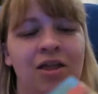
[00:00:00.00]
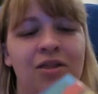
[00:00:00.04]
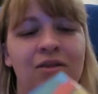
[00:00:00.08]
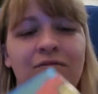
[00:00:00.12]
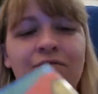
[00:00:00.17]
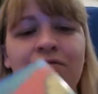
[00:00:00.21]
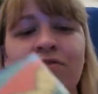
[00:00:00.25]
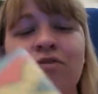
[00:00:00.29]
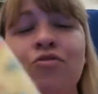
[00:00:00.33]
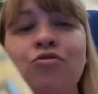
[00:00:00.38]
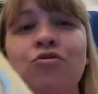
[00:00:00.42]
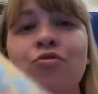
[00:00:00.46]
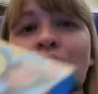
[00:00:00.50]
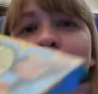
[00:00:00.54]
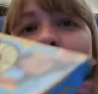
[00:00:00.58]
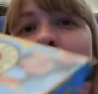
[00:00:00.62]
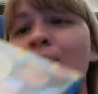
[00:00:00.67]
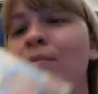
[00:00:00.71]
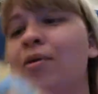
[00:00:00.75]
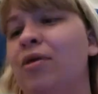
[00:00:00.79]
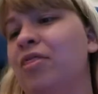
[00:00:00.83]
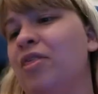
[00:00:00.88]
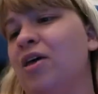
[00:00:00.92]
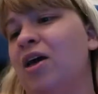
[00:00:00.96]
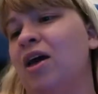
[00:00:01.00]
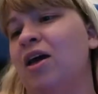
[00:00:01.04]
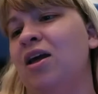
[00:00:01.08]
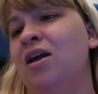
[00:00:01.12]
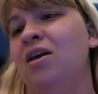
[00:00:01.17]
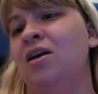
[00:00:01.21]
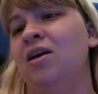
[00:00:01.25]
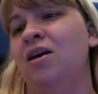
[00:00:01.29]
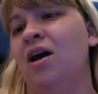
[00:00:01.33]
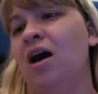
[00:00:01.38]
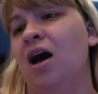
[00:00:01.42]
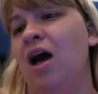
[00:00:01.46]
It's a Futurama
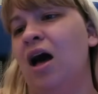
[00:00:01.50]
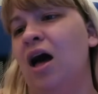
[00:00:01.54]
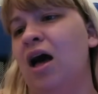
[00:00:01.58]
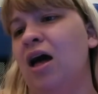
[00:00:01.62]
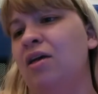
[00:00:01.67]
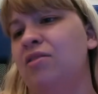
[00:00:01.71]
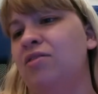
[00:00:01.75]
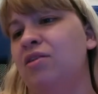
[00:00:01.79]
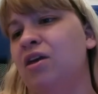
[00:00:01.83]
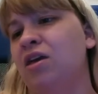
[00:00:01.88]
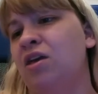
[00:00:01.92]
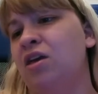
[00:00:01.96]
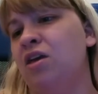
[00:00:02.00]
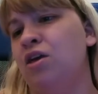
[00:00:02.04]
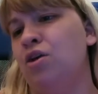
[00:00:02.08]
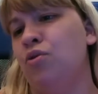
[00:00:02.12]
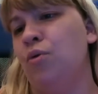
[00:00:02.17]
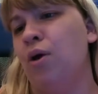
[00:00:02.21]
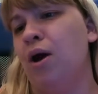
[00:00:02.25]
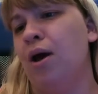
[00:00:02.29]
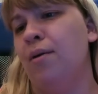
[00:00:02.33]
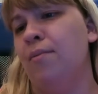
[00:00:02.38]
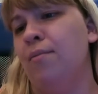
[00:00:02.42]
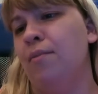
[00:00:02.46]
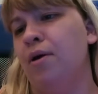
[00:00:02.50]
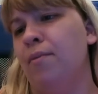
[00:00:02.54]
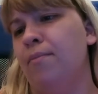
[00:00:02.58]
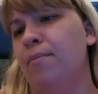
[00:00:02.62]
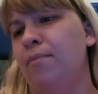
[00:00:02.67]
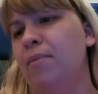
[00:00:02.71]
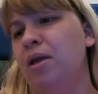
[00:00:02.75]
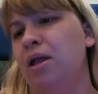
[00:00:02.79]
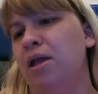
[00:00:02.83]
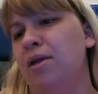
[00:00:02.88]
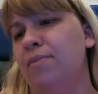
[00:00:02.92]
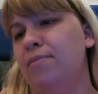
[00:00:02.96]
thing. It's a QM
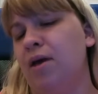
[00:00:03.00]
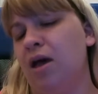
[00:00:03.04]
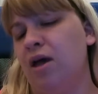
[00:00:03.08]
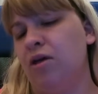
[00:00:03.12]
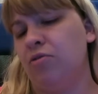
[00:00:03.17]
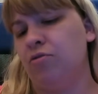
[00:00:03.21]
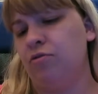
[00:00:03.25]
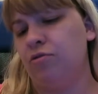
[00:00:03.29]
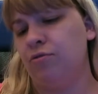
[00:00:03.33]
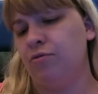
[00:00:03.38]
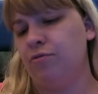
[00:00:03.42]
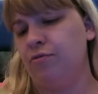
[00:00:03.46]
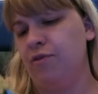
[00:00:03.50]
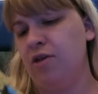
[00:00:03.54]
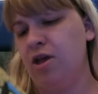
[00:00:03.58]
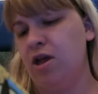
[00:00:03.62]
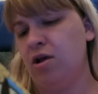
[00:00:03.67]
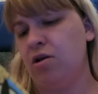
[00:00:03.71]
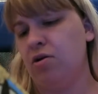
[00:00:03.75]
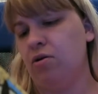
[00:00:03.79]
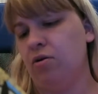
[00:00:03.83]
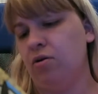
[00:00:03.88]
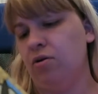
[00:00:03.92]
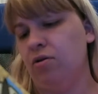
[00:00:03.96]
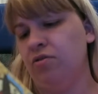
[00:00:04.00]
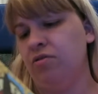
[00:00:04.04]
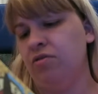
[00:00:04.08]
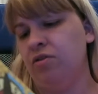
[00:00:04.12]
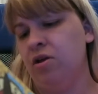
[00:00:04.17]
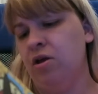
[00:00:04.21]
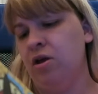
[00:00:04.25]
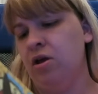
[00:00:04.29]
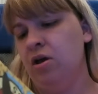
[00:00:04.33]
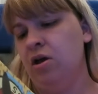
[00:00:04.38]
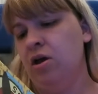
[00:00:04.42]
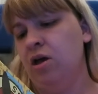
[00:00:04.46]
Mini Masters Vehicles.
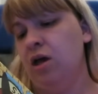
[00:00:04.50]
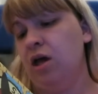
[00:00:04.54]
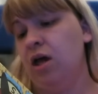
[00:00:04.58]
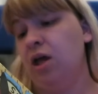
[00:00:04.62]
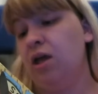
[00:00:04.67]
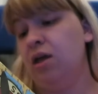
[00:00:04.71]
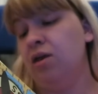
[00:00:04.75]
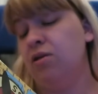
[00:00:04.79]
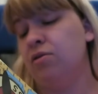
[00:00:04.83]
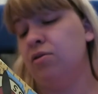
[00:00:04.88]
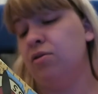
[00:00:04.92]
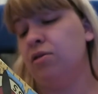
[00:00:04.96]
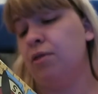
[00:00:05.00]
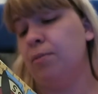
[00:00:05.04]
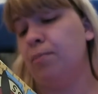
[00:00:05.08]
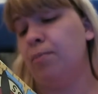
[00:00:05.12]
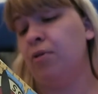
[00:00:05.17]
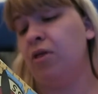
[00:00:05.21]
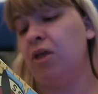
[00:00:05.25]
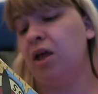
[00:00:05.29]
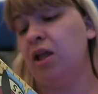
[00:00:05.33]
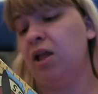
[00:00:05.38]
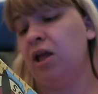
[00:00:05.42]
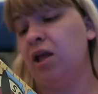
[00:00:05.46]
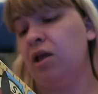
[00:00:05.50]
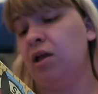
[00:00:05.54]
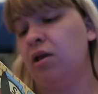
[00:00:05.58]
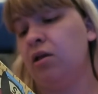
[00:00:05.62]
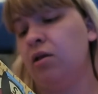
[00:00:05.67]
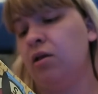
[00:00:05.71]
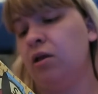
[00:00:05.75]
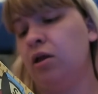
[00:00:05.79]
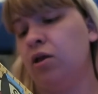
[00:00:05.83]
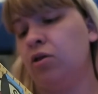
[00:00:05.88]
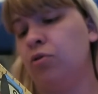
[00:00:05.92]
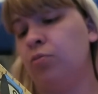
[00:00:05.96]
It is the
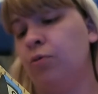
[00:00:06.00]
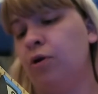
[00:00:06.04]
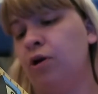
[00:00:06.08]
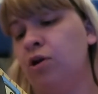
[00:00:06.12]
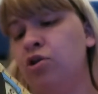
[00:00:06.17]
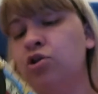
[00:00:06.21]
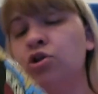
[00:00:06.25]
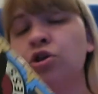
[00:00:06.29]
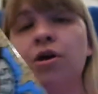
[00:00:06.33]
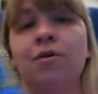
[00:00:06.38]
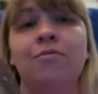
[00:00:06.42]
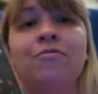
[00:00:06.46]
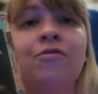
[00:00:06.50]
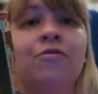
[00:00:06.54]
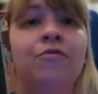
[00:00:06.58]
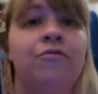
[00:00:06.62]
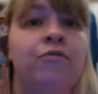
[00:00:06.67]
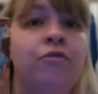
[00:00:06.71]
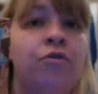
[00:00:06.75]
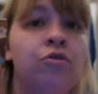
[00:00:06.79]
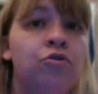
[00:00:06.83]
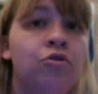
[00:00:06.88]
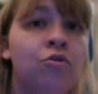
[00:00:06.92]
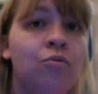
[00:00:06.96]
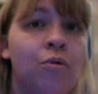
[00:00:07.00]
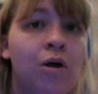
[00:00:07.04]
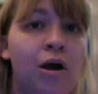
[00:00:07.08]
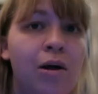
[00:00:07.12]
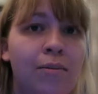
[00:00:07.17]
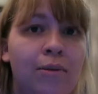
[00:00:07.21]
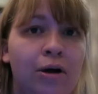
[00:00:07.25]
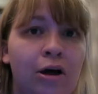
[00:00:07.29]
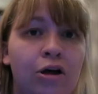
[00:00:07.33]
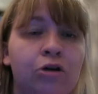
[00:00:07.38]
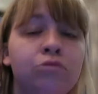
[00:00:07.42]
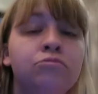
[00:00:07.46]
Planet Express ship from
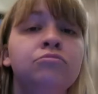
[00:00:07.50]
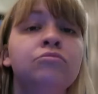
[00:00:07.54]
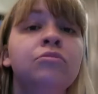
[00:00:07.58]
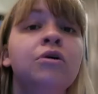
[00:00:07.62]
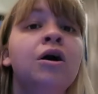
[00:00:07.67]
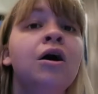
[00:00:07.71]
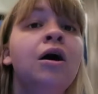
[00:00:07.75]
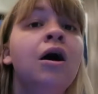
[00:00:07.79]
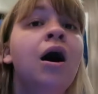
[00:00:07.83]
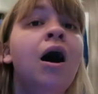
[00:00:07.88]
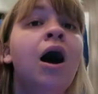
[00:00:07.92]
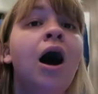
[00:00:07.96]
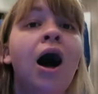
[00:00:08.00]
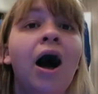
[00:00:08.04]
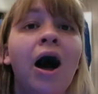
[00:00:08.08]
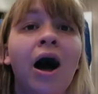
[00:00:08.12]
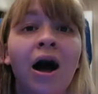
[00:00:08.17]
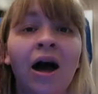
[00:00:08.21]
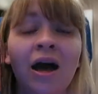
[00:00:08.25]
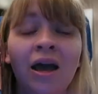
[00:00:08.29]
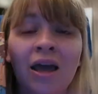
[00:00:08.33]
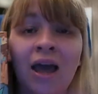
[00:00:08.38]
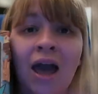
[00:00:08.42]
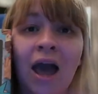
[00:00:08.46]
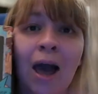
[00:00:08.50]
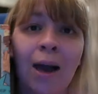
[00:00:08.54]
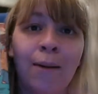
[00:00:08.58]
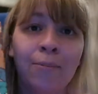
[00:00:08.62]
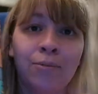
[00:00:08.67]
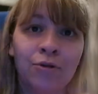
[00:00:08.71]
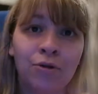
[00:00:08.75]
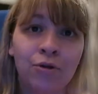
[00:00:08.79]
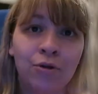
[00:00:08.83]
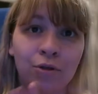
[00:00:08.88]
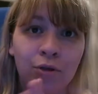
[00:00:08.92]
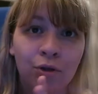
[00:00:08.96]
Futurama. I
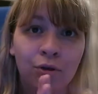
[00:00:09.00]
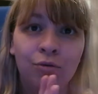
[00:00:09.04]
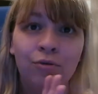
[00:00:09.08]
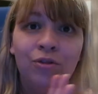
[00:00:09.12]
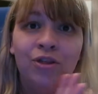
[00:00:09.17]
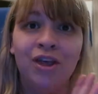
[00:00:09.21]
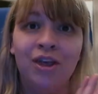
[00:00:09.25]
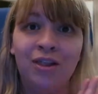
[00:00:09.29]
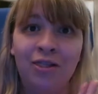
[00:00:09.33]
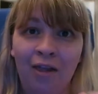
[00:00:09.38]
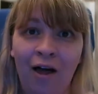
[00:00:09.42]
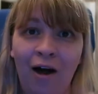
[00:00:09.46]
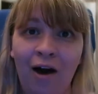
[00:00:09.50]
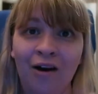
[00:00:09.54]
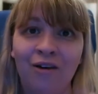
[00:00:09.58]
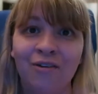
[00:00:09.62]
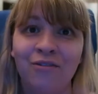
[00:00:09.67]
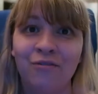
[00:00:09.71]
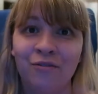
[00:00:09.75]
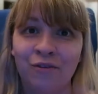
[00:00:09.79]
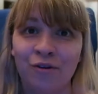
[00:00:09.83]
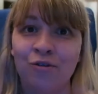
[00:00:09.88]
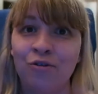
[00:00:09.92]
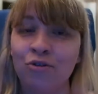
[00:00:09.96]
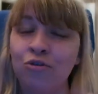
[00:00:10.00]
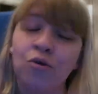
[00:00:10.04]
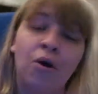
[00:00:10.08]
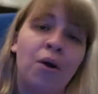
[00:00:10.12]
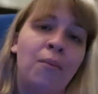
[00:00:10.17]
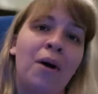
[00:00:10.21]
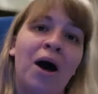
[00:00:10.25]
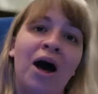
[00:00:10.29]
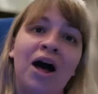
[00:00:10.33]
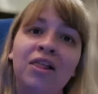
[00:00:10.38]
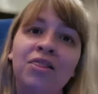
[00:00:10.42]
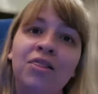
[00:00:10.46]
absolutely love
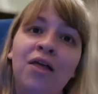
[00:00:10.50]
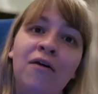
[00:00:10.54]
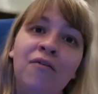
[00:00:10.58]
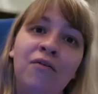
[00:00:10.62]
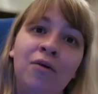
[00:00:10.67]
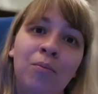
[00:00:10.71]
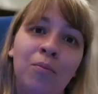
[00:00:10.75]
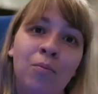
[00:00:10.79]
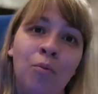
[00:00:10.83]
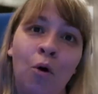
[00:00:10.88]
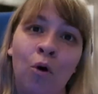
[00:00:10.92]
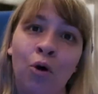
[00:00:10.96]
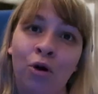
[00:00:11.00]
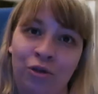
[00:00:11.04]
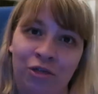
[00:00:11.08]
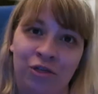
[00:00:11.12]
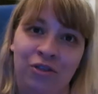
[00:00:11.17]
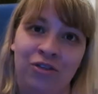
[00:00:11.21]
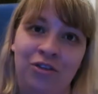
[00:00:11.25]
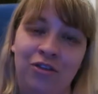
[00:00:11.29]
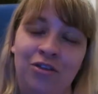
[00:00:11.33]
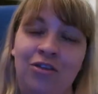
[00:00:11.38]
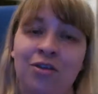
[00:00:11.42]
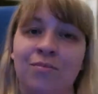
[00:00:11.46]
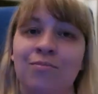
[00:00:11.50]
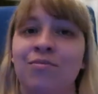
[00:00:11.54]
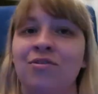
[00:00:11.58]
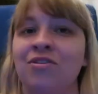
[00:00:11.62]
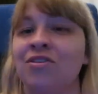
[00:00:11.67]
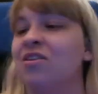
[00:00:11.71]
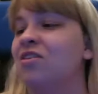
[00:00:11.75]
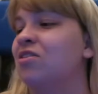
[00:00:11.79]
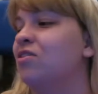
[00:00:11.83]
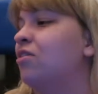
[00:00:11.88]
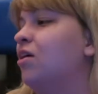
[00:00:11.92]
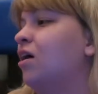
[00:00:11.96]
Futurama. I love it more than The
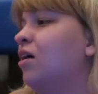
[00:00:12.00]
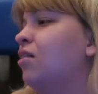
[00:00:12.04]
Simpsons.